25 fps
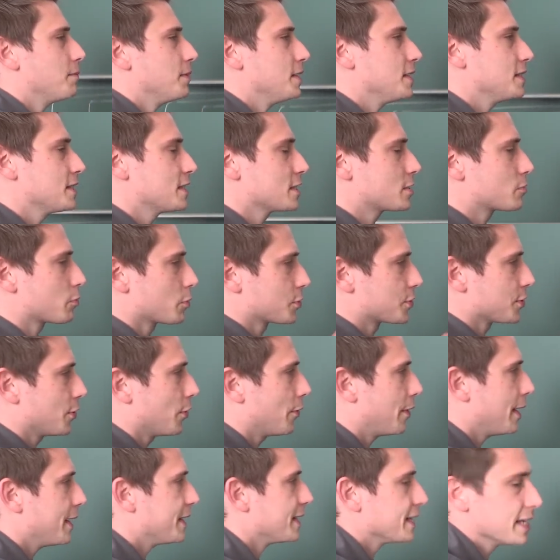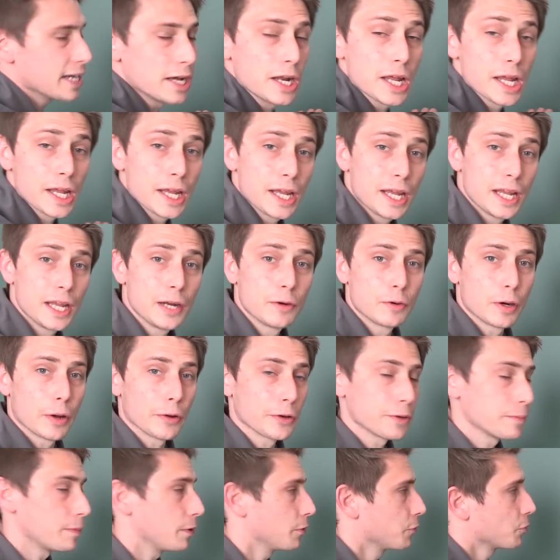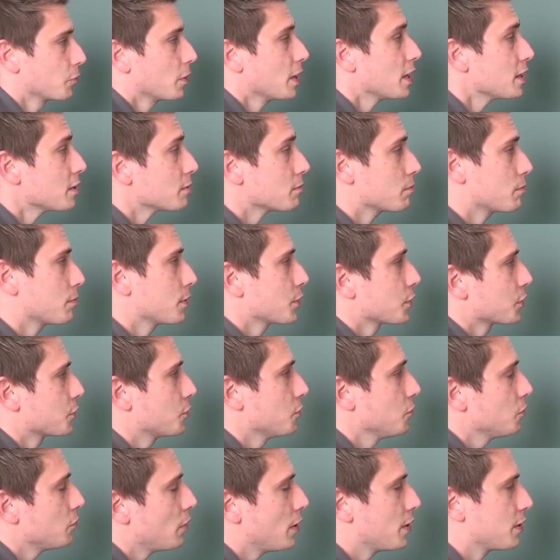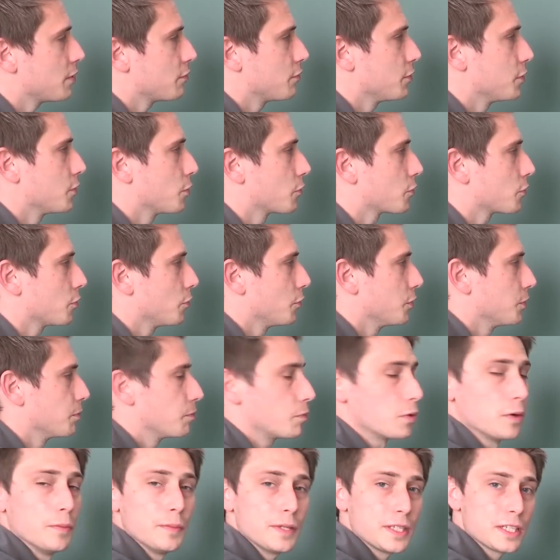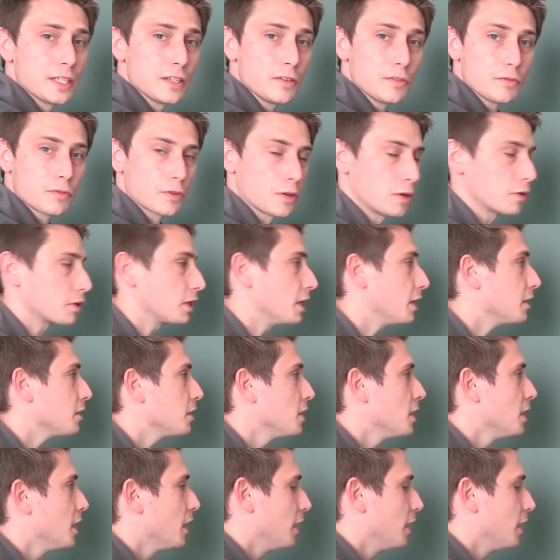mean, this was already a roundabout way, but a cool one if you don't know the primitive, okay.